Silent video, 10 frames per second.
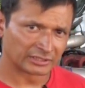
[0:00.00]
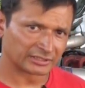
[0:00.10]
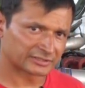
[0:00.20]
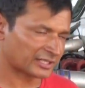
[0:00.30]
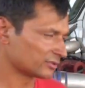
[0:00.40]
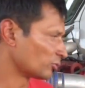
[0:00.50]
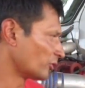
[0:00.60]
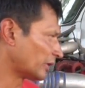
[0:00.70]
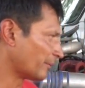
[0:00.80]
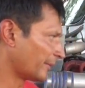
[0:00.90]
In this case,
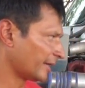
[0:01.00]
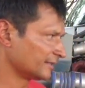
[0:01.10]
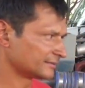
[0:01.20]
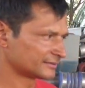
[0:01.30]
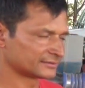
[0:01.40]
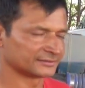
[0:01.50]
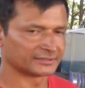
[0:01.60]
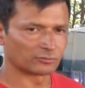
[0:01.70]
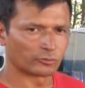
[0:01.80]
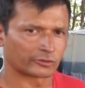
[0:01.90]
we're gonna base
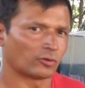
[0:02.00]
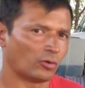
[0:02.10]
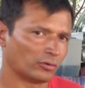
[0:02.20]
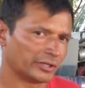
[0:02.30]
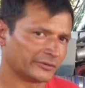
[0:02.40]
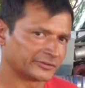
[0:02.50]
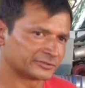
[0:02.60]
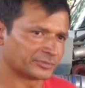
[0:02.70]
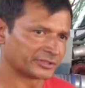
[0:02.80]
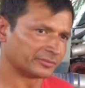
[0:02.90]
the work only on the
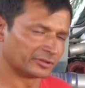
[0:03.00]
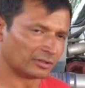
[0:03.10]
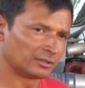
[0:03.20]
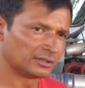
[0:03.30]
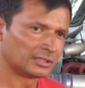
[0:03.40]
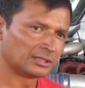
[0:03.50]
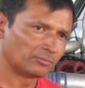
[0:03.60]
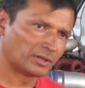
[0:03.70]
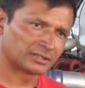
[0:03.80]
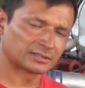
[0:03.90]

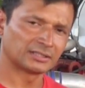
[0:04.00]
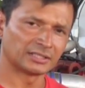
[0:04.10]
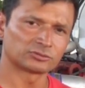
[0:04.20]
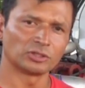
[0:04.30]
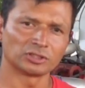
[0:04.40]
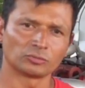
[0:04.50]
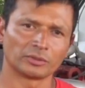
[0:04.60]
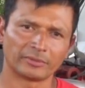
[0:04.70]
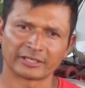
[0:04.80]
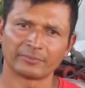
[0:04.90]
Peterbilt, but it's going to
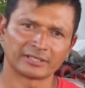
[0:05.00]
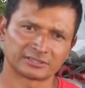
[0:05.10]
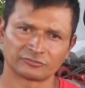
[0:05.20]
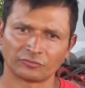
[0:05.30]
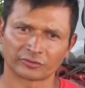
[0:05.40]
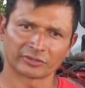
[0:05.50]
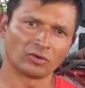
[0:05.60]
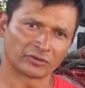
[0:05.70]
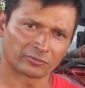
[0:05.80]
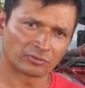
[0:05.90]
be very basic for
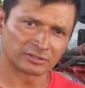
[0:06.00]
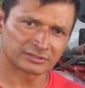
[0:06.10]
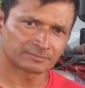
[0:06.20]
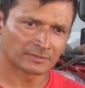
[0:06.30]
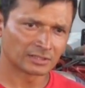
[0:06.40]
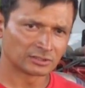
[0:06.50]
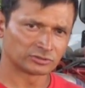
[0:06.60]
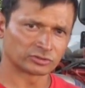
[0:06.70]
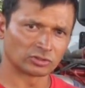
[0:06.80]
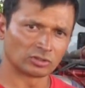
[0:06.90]
the other ones.
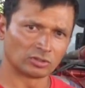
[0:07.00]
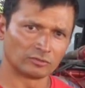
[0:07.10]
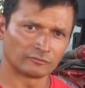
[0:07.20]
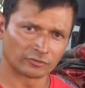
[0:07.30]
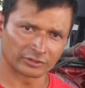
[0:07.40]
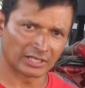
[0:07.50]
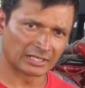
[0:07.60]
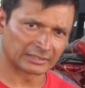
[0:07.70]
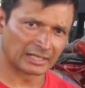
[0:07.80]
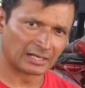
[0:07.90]
So for
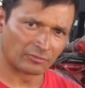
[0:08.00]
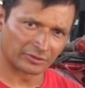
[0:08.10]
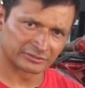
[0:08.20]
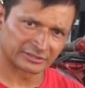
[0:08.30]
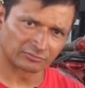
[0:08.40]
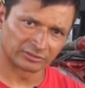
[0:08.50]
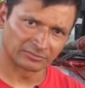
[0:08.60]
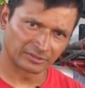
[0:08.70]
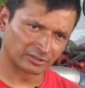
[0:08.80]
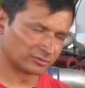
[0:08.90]
that, uh, we're gonna start with
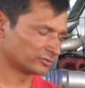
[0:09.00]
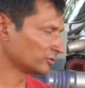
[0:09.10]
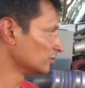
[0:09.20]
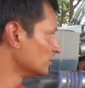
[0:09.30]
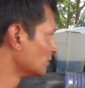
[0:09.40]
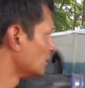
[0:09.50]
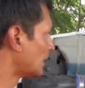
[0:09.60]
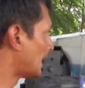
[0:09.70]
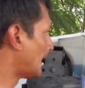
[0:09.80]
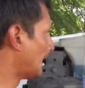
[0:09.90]
the video. So
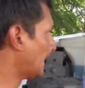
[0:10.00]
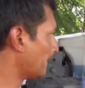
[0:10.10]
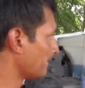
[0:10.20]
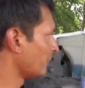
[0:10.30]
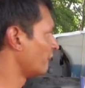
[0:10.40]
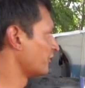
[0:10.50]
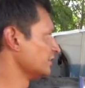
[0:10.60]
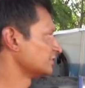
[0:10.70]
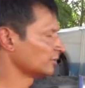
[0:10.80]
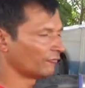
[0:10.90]
um,
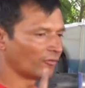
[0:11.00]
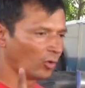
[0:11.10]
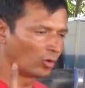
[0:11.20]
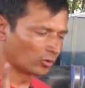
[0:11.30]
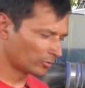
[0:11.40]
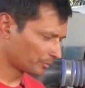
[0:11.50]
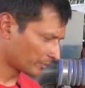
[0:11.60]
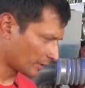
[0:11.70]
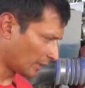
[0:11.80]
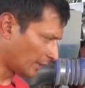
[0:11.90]
first of all,
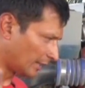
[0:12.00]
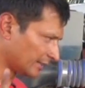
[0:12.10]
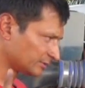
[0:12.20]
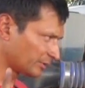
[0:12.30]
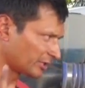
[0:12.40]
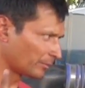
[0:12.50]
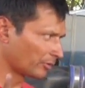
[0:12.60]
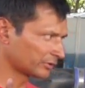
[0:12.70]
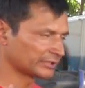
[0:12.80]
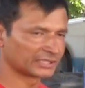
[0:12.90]
uh, is very
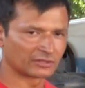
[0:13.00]
important.